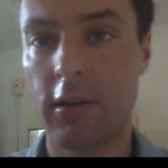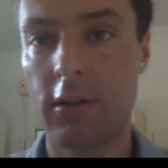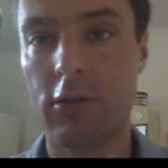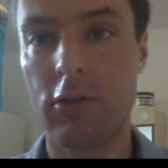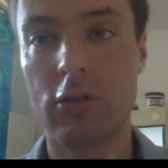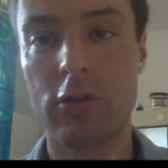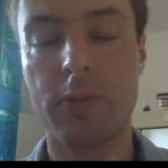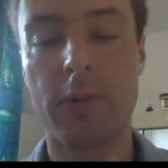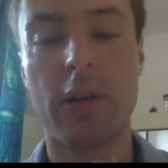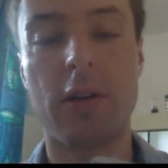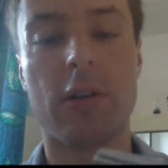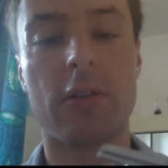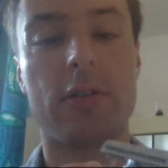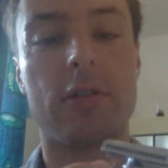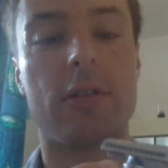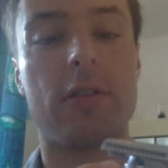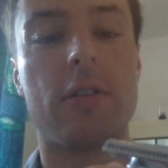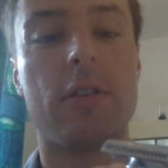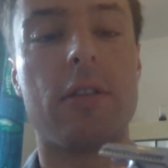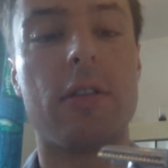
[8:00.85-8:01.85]
just
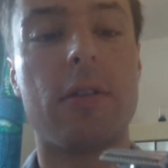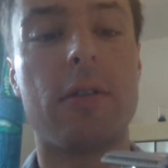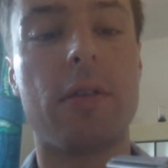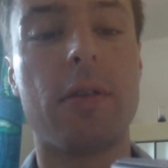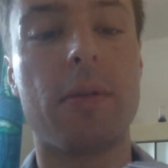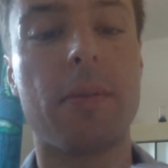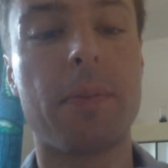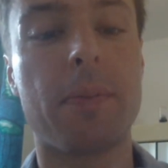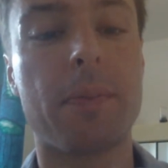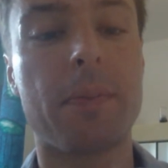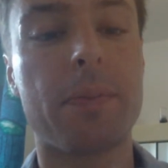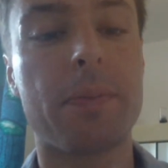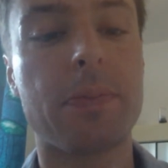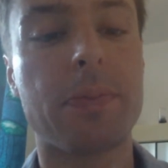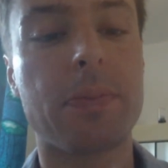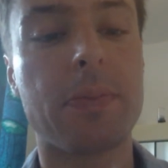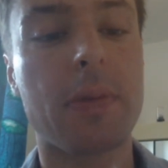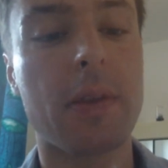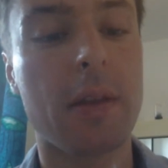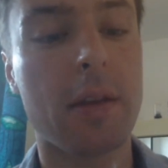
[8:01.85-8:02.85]
because the
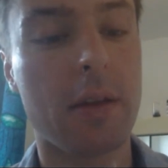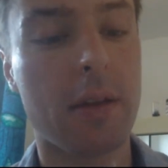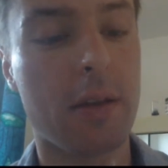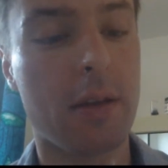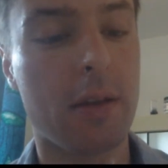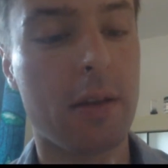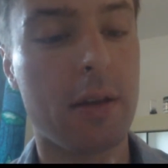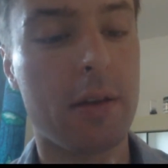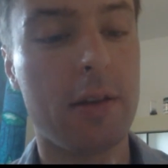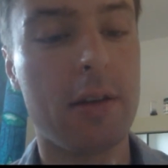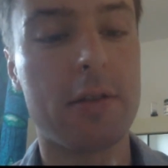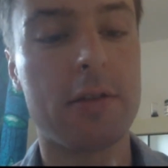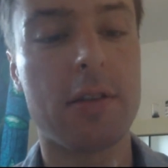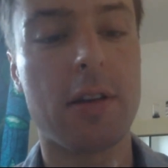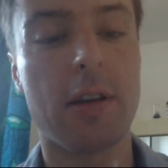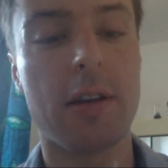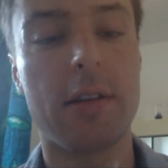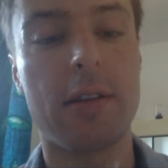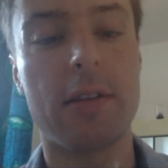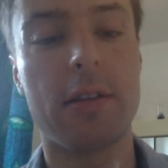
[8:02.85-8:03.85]
this
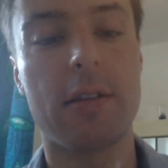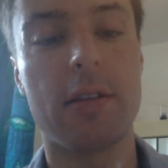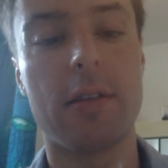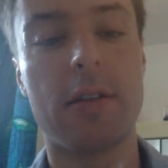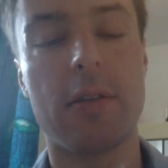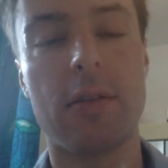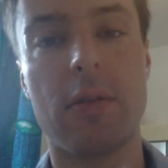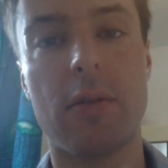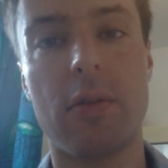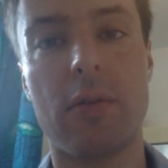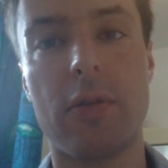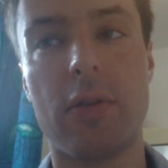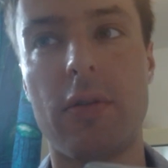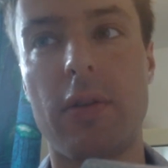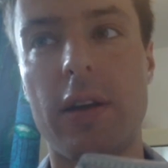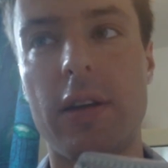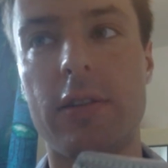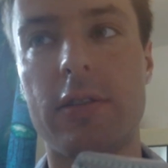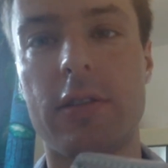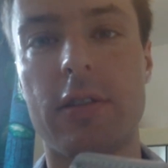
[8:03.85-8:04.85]
side of the
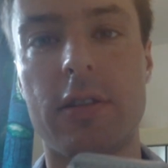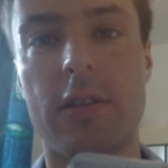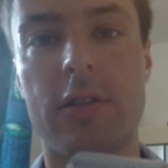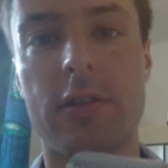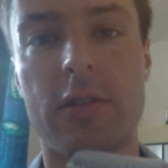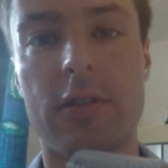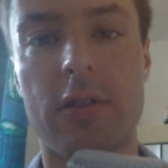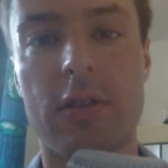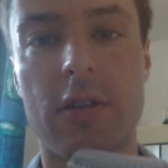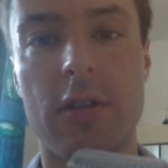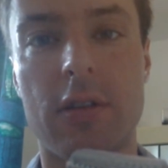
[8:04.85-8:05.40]
razor is